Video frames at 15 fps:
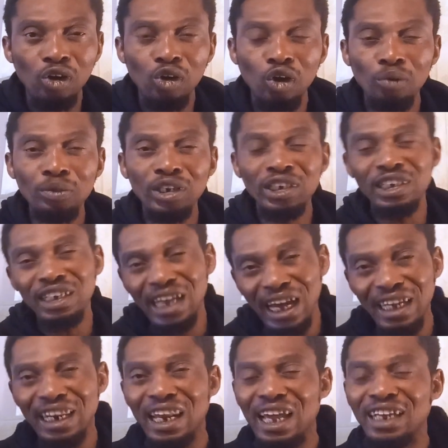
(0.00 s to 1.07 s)
community
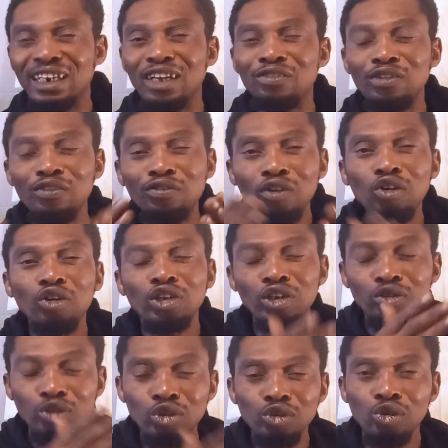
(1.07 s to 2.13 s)
guideline, if you follow the
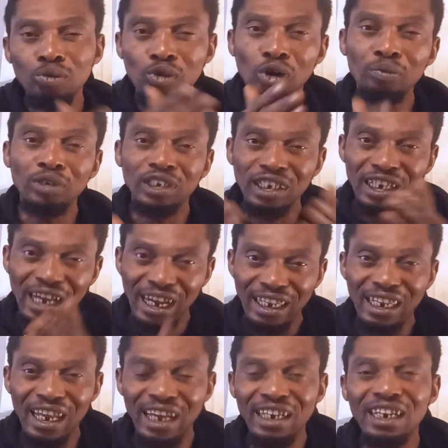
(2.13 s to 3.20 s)
YouTube community
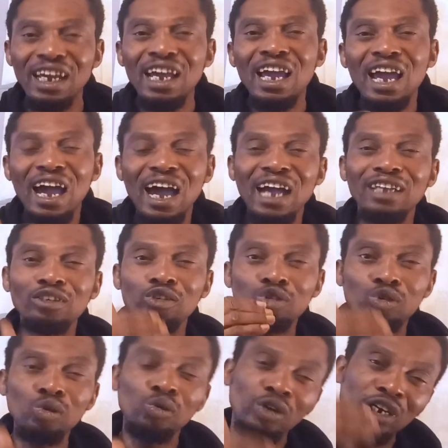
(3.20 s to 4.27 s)
guideline and you
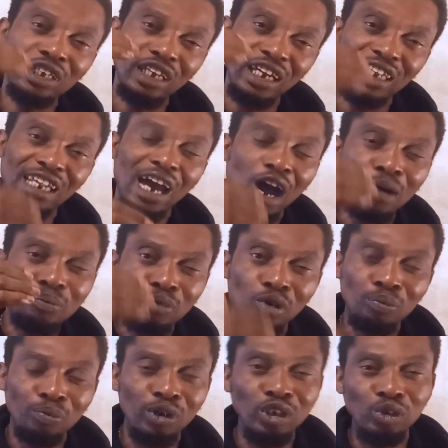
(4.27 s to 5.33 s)
do it in the
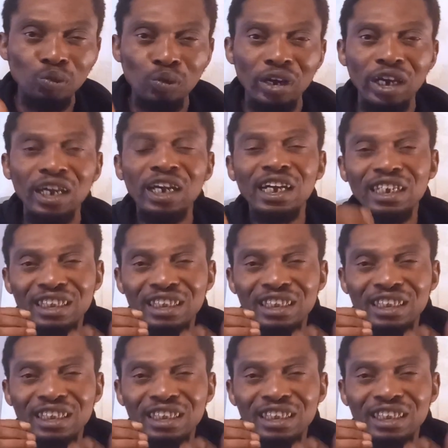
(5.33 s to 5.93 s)
appropriate way,